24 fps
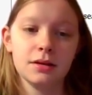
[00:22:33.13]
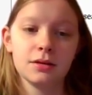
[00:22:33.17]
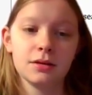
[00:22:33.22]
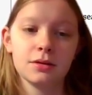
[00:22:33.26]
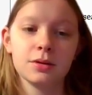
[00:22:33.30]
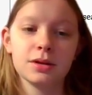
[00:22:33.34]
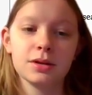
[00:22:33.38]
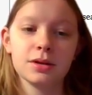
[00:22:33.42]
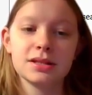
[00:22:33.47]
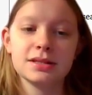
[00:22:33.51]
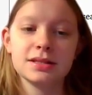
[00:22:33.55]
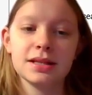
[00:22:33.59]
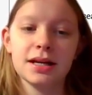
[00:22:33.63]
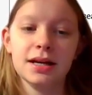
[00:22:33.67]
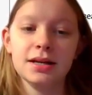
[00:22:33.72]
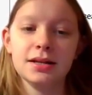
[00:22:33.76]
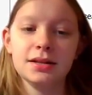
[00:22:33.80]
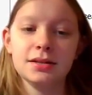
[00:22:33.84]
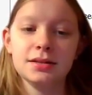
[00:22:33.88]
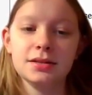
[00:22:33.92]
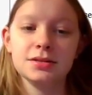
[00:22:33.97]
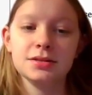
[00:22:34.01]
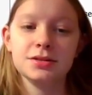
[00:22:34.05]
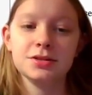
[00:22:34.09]

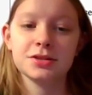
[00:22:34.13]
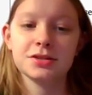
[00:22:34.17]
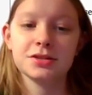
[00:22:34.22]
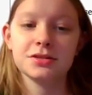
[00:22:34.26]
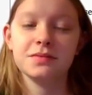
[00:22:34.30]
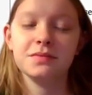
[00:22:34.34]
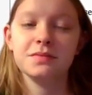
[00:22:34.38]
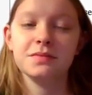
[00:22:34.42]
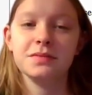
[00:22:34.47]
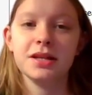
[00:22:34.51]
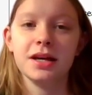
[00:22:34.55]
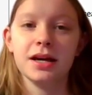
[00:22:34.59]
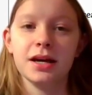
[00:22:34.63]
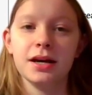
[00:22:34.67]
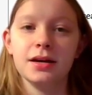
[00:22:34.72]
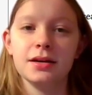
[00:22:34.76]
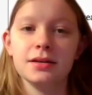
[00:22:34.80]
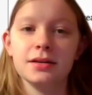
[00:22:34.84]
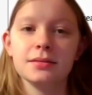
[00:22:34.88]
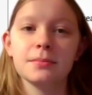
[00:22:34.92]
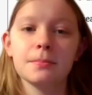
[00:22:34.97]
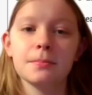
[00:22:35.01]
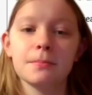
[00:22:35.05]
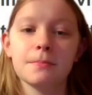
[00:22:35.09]
Quita, just da.
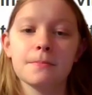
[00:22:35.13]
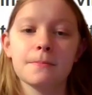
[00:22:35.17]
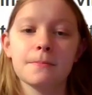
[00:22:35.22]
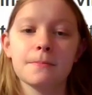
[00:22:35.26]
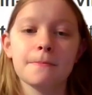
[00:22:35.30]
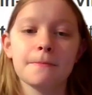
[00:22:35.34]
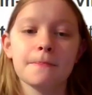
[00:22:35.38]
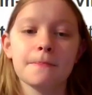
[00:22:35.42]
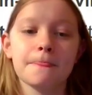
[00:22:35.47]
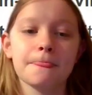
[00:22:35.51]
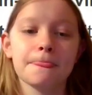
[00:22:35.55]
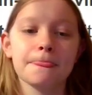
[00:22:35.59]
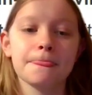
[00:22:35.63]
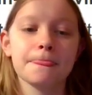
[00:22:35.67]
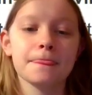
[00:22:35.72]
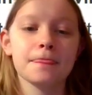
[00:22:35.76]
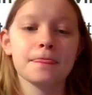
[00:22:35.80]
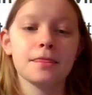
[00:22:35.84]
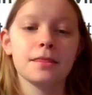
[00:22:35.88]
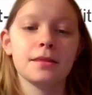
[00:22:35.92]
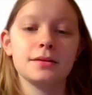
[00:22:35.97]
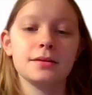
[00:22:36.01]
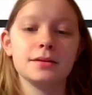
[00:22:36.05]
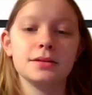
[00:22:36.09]

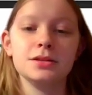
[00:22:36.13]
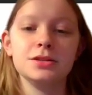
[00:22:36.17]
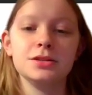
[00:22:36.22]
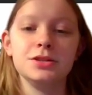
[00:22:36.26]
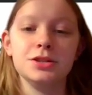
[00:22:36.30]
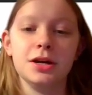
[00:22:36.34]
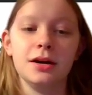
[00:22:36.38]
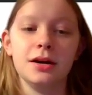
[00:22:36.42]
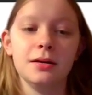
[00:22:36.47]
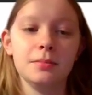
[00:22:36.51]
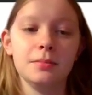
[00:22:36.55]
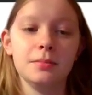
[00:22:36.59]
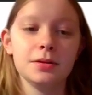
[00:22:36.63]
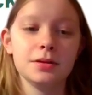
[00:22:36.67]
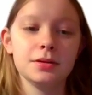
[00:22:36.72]
Good job.